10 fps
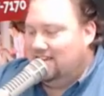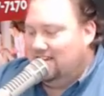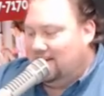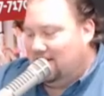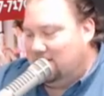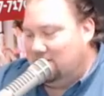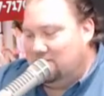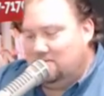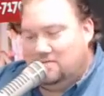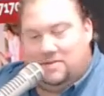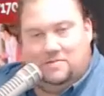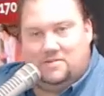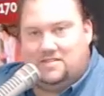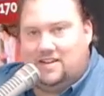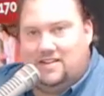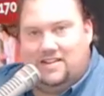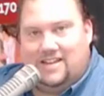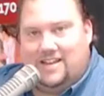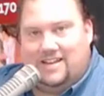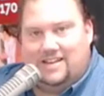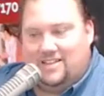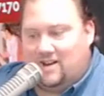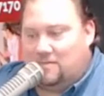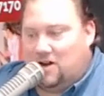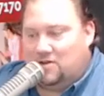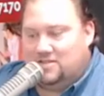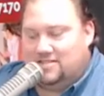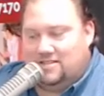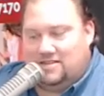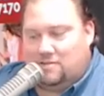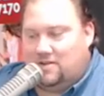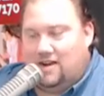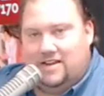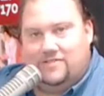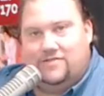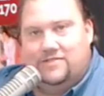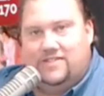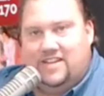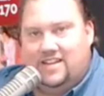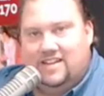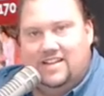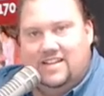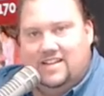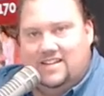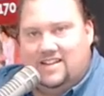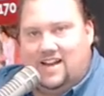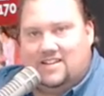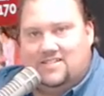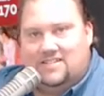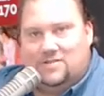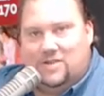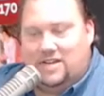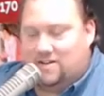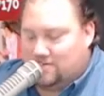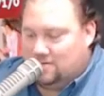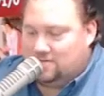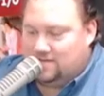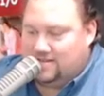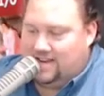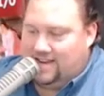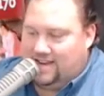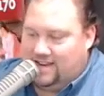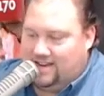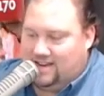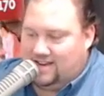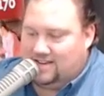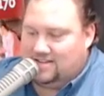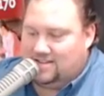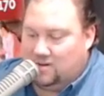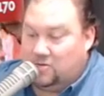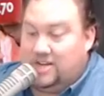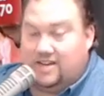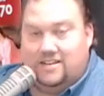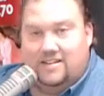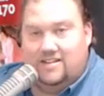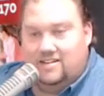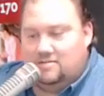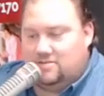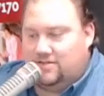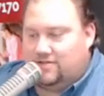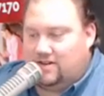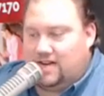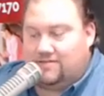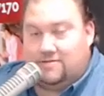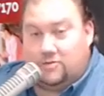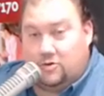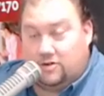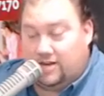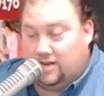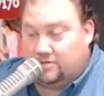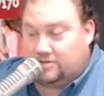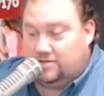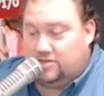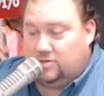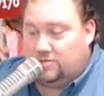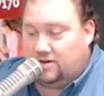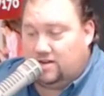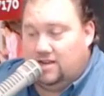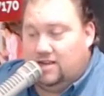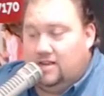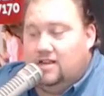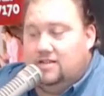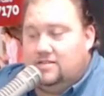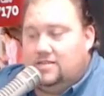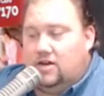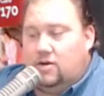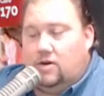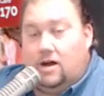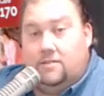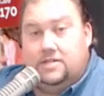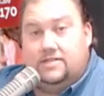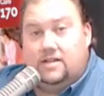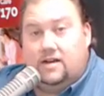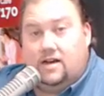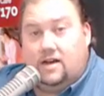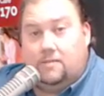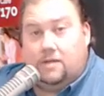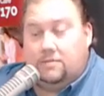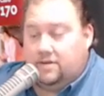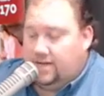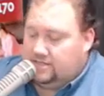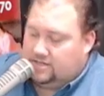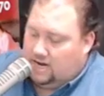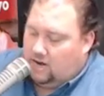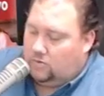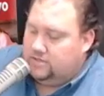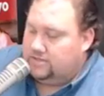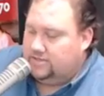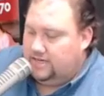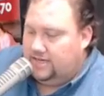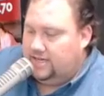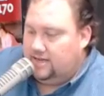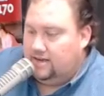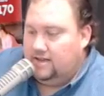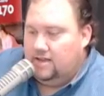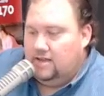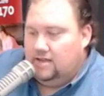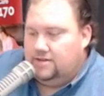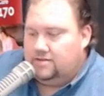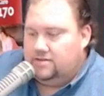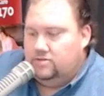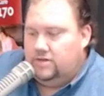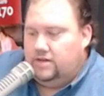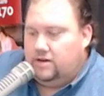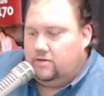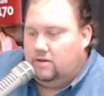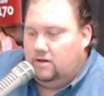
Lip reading: people will tell you that I'm probably in 15 doctors' waiting rooms a week, believe it or not, from Coral Gables to Jupiter. So it's a publication I always see in the studio,